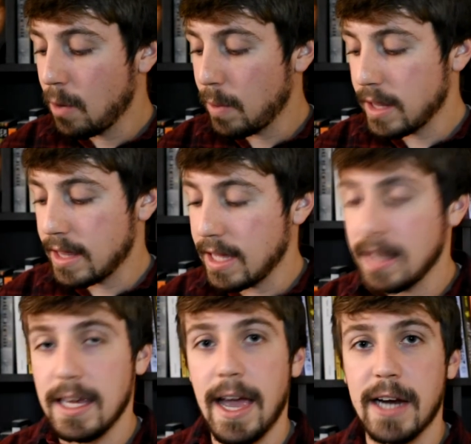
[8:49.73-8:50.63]

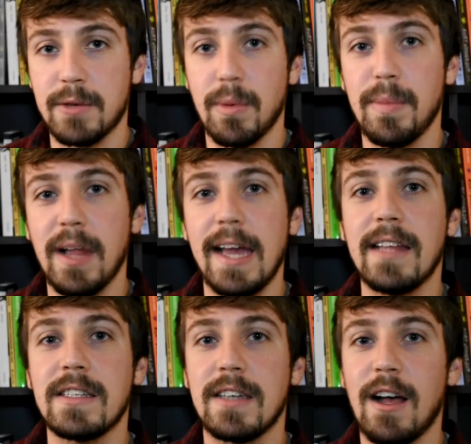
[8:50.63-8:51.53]
within the actual play
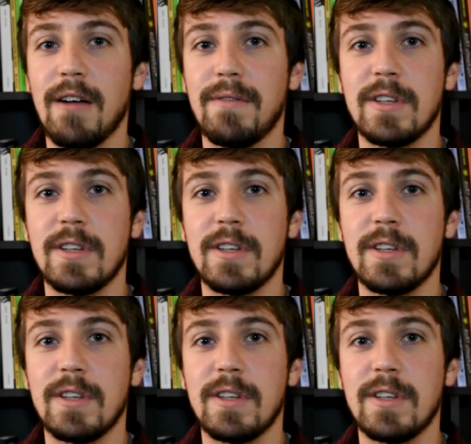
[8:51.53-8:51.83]
itself.